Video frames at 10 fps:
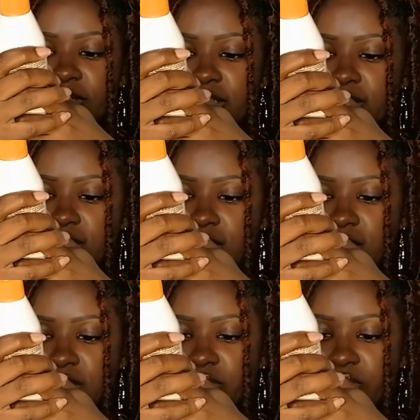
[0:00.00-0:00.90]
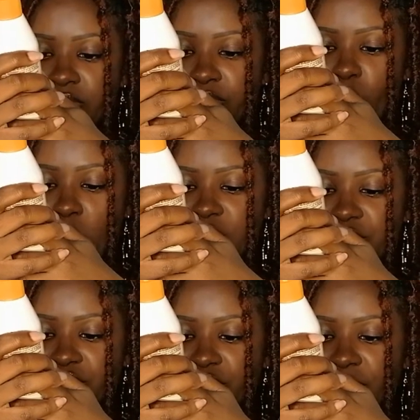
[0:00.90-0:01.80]
this is Wash
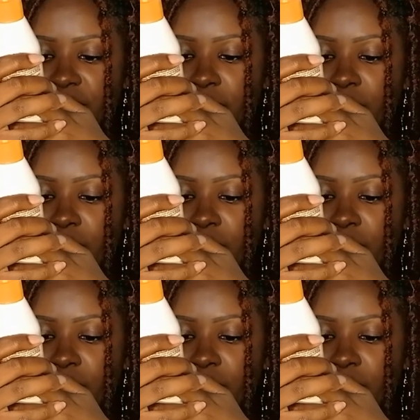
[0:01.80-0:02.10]
Free